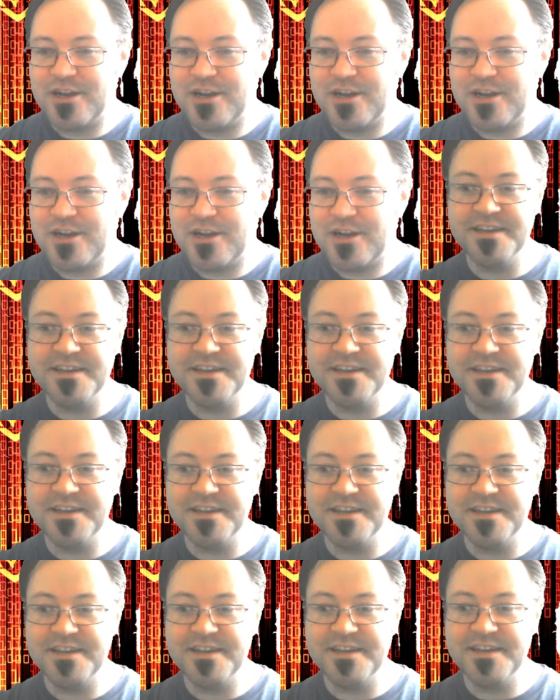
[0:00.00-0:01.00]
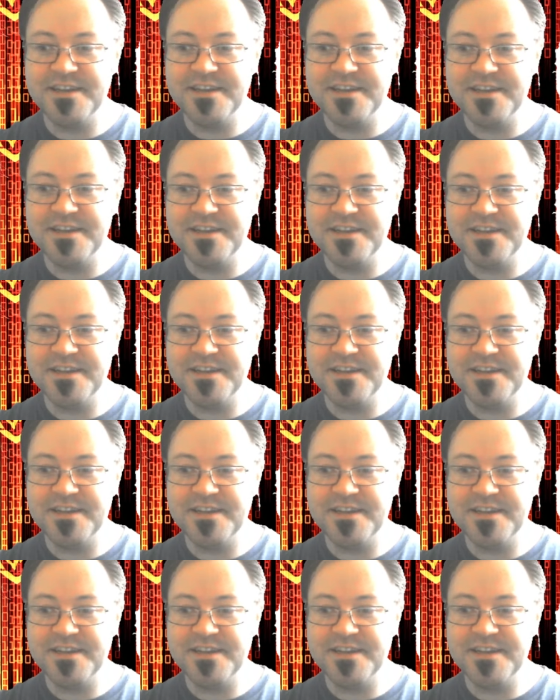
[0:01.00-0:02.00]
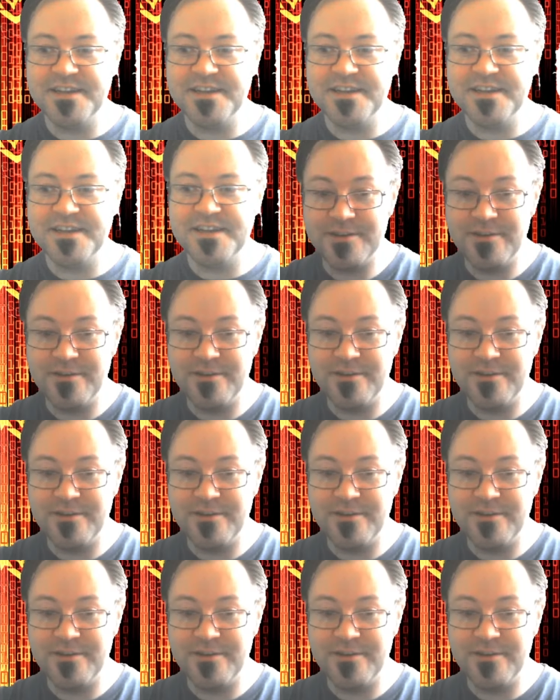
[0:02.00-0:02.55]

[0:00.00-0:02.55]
because there's a whole bunch of categories